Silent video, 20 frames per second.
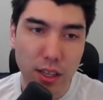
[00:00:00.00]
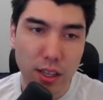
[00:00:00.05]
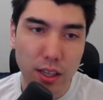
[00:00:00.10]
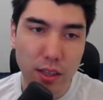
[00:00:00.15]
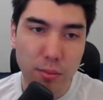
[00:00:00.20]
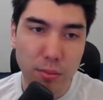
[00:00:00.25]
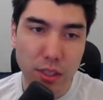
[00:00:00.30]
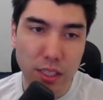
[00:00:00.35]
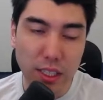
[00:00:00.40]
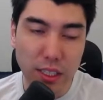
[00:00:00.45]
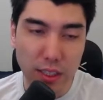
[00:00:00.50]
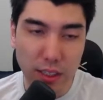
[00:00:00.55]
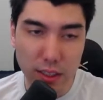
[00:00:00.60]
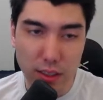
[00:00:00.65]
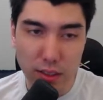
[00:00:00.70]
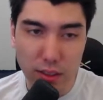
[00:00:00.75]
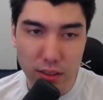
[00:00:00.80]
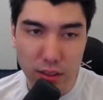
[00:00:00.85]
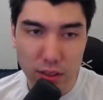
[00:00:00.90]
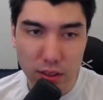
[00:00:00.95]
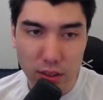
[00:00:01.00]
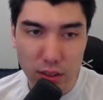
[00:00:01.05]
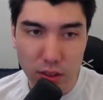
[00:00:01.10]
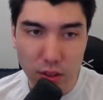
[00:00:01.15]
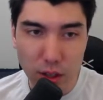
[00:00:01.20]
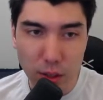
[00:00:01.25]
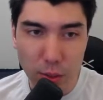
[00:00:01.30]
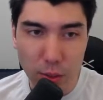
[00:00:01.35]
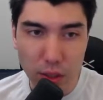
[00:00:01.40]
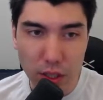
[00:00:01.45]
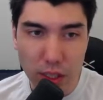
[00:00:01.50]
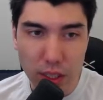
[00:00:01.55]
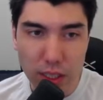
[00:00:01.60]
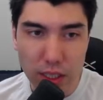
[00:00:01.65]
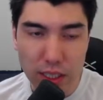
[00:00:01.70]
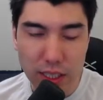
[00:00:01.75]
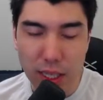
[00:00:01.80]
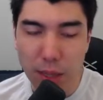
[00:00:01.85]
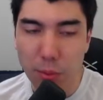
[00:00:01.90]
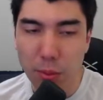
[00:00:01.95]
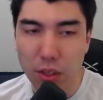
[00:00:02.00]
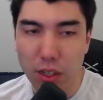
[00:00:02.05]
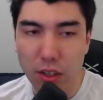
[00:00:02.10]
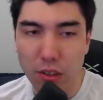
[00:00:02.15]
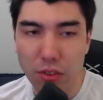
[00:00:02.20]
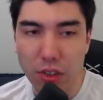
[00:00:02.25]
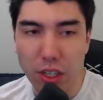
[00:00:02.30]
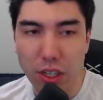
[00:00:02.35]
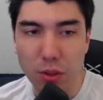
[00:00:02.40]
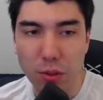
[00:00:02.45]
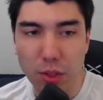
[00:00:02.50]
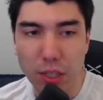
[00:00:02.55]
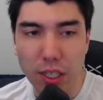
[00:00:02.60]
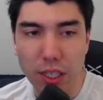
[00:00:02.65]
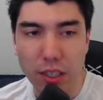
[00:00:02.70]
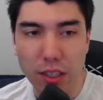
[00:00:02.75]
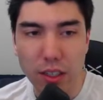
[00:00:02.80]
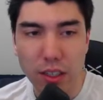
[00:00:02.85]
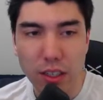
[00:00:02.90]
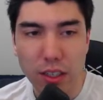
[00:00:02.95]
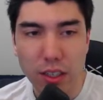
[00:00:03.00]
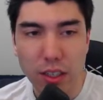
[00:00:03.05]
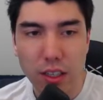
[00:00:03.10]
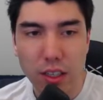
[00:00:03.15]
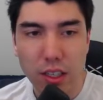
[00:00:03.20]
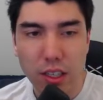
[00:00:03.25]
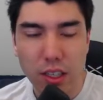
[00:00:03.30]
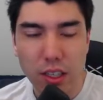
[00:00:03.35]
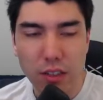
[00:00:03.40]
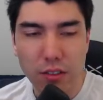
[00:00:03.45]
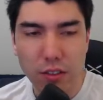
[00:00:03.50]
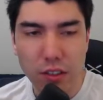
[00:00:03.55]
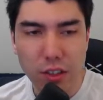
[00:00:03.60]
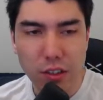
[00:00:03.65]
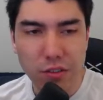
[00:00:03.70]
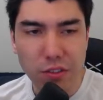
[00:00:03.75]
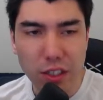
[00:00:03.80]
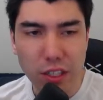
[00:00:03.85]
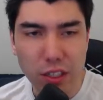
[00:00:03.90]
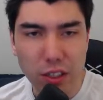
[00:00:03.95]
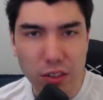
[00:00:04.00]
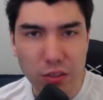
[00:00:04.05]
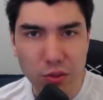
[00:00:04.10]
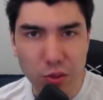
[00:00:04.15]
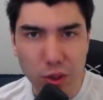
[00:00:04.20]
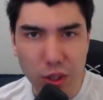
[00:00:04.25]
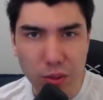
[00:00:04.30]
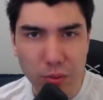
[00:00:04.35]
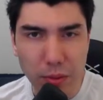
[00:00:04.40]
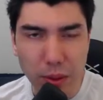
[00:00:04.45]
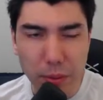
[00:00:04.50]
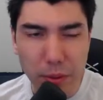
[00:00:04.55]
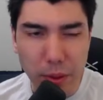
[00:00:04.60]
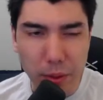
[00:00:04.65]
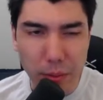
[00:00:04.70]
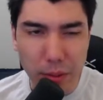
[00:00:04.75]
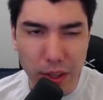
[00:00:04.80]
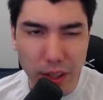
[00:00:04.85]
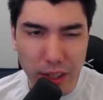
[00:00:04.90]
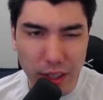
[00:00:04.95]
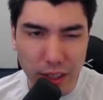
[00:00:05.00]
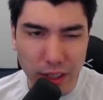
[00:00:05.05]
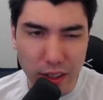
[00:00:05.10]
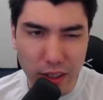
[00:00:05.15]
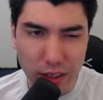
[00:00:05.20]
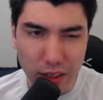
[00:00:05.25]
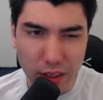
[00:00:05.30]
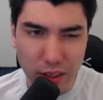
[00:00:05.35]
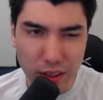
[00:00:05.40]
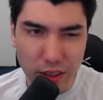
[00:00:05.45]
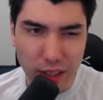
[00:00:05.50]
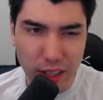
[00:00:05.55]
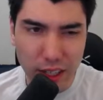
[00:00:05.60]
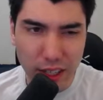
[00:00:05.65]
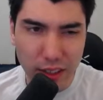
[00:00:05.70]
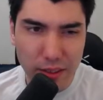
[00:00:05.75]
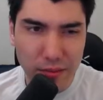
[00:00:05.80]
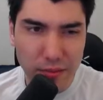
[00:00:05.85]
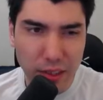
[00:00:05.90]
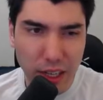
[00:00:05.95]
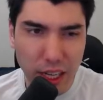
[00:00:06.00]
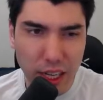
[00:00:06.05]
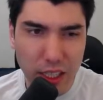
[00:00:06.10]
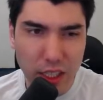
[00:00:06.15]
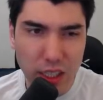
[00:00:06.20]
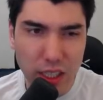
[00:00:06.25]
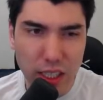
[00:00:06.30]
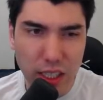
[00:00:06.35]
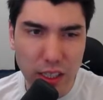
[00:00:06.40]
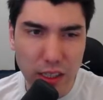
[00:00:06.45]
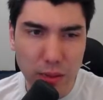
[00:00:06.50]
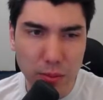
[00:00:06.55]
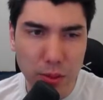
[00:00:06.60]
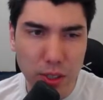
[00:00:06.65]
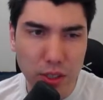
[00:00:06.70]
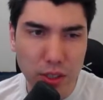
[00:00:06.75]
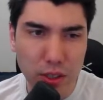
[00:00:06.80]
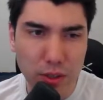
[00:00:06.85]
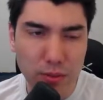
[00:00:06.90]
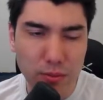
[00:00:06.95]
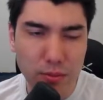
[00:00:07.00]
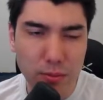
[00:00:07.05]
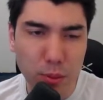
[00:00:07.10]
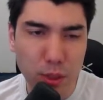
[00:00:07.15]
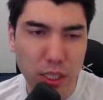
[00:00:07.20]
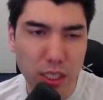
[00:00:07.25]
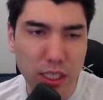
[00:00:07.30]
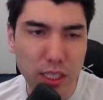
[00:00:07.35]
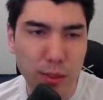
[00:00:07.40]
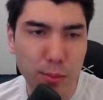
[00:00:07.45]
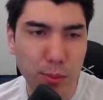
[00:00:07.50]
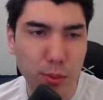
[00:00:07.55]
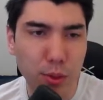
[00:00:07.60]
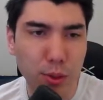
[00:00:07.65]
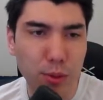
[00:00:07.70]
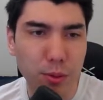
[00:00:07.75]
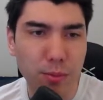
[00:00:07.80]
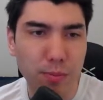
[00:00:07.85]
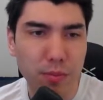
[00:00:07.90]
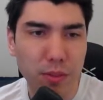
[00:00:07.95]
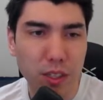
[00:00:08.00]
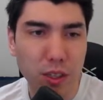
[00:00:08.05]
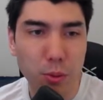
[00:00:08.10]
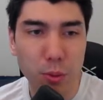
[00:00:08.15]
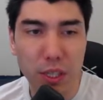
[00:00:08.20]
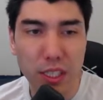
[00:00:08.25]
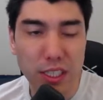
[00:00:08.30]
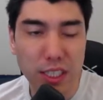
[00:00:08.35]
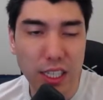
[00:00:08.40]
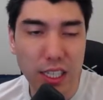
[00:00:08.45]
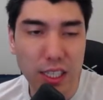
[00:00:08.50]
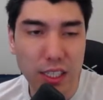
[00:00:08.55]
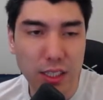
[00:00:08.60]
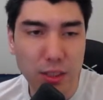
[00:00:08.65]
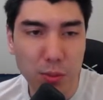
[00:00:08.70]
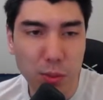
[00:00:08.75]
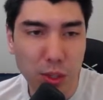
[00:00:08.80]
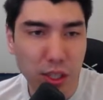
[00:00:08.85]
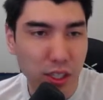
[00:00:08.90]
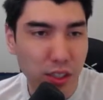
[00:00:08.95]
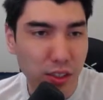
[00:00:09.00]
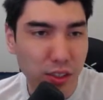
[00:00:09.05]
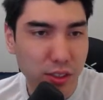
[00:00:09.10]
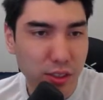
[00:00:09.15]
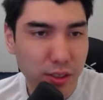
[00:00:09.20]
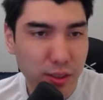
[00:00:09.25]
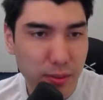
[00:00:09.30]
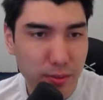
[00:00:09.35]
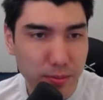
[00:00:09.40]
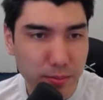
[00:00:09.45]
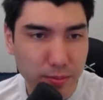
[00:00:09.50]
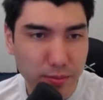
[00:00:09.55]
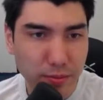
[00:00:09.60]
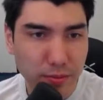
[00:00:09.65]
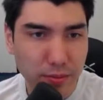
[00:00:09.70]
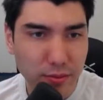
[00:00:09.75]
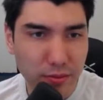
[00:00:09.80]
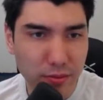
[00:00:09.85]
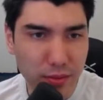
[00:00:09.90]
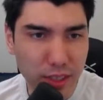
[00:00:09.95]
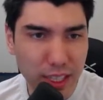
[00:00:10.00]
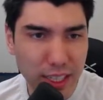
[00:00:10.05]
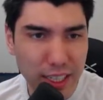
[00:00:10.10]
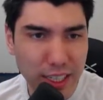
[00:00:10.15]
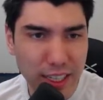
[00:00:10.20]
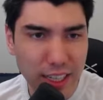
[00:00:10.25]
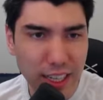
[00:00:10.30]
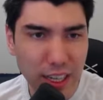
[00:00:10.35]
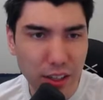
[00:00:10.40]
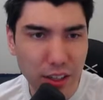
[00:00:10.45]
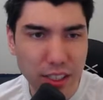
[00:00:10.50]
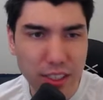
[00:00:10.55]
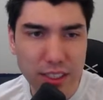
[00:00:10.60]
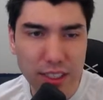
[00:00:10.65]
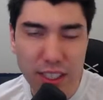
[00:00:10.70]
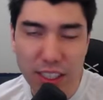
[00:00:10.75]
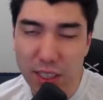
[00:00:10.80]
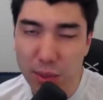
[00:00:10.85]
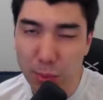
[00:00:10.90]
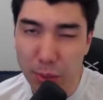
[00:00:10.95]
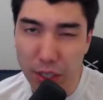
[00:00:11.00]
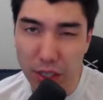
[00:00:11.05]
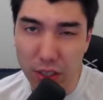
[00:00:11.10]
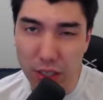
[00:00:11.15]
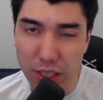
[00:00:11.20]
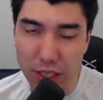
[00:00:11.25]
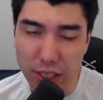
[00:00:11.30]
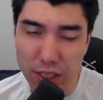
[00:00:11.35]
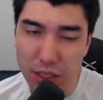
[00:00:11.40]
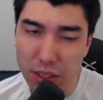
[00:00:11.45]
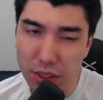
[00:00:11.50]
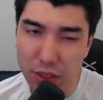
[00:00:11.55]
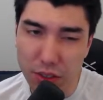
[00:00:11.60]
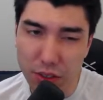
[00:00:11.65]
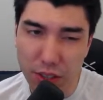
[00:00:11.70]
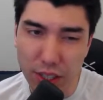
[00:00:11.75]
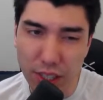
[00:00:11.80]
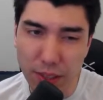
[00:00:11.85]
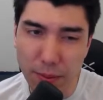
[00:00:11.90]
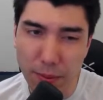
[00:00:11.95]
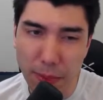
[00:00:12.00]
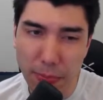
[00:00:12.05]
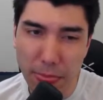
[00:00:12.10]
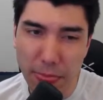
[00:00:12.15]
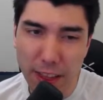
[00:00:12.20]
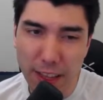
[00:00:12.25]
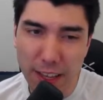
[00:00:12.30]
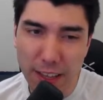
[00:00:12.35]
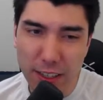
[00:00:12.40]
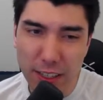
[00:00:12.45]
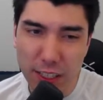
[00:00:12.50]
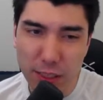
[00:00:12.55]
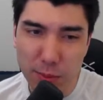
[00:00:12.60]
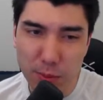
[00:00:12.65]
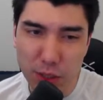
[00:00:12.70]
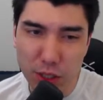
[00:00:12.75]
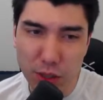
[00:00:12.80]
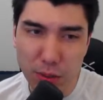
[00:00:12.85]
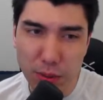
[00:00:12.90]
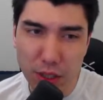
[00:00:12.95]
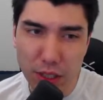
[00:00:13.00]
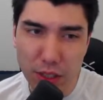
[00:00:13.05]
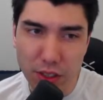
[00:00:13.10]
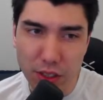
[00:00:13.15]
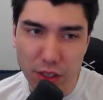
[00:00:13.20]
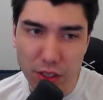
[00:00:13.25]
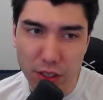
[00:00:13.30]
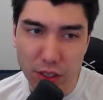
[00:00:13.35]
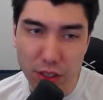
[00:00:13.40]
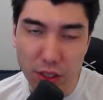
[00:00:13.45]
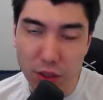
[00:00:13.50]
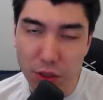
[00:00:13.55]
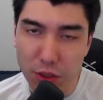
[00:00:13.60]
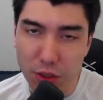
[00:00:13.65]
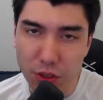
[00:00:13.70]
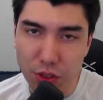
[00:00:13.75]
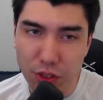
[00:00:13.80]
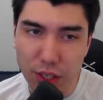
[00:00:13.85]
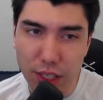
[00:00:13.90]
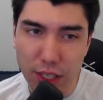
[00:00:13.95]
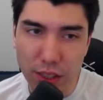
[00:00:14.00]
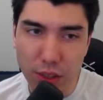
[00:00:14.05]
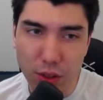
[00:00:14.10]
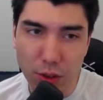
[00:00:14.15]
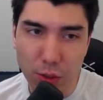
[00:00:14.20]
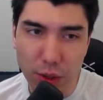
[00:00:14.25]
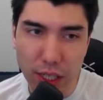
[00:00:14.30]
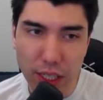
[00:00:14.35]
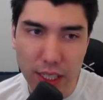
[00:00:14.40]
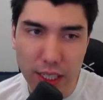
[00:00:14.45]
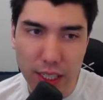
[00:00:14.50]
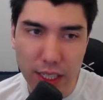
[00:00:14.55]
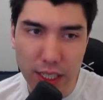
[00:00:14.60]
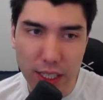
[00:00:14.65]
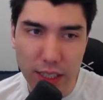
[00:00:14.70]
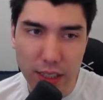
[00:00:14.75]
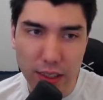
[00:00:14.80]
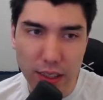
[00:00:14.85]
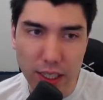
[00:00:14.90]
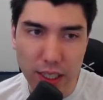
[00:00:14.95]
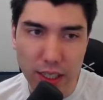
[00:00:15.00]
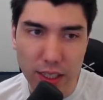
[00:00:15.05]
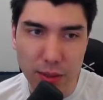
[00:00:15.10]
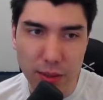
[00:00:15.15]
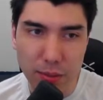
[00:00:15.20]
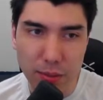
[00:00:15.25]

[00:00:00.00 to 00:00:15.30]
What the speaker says: but they didn't. So I wanted to snap it off right away, even if I could have won maybe a pawn in another line, I just take the bishop. Pretty simple. Queen takes, what else? And now this knight is paralyzed, right? Because bishop here is a huge threat. Queen and king lined up